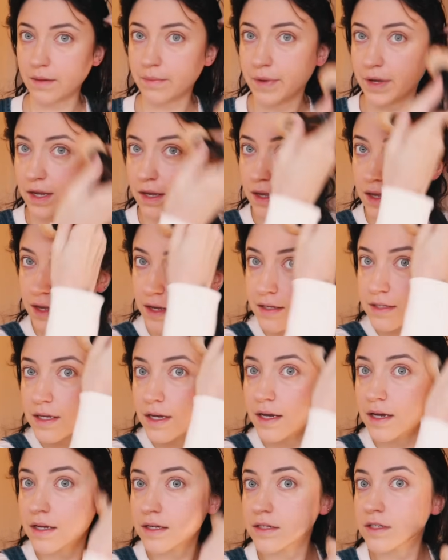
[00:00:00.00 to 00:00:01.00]
Pancakes,
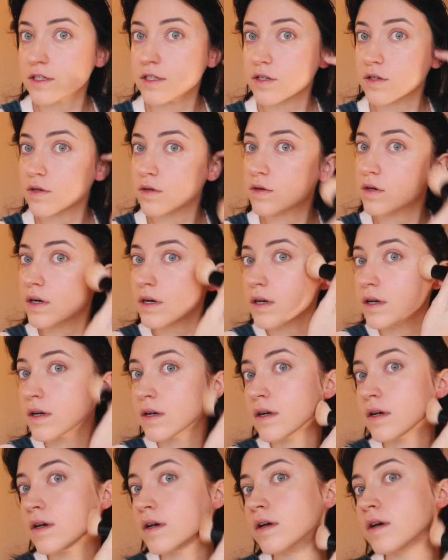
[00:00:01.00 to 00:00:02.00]
I had to
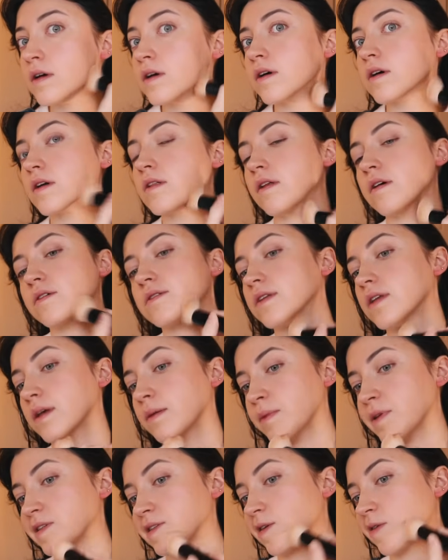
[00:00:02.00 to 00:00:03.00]
close
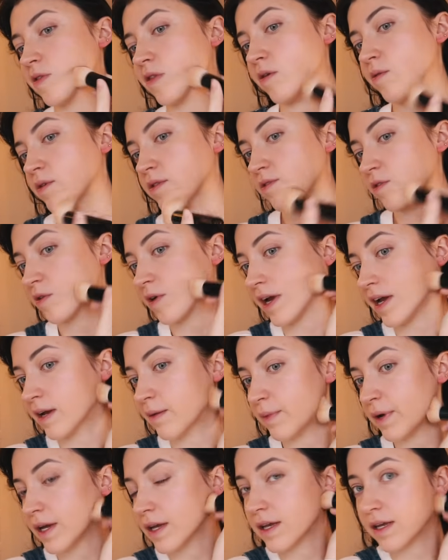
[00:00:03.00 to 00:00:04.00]
him. He's out there with Greg,
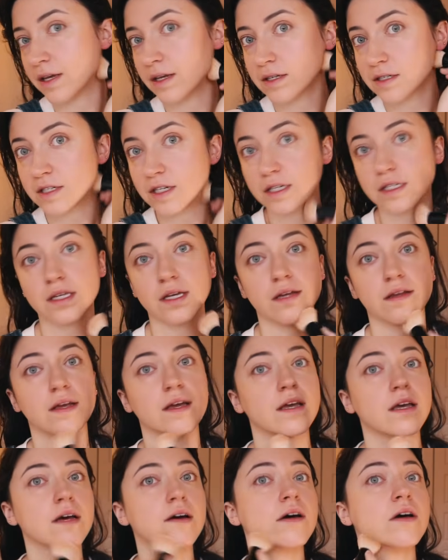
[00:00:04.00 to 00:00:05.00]
but he is just in
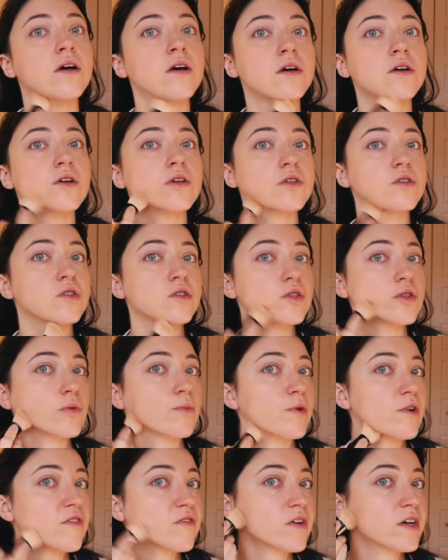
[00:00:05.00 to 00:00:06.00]
a
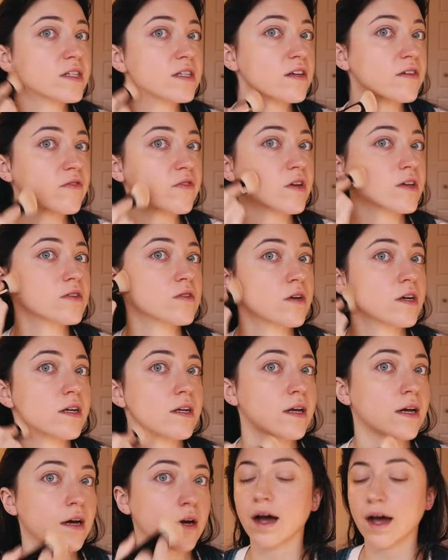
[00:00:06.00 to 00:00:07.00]
super fussy phase right
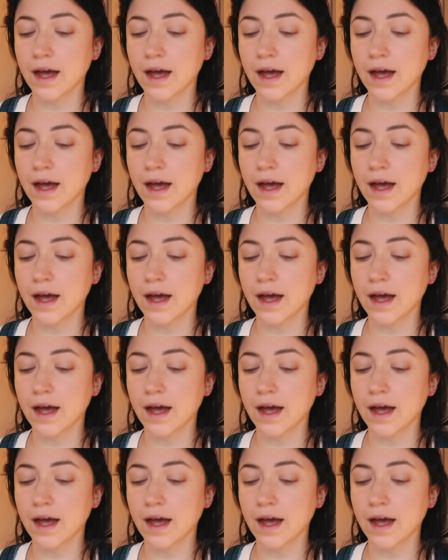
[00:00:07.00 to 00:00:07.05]
now.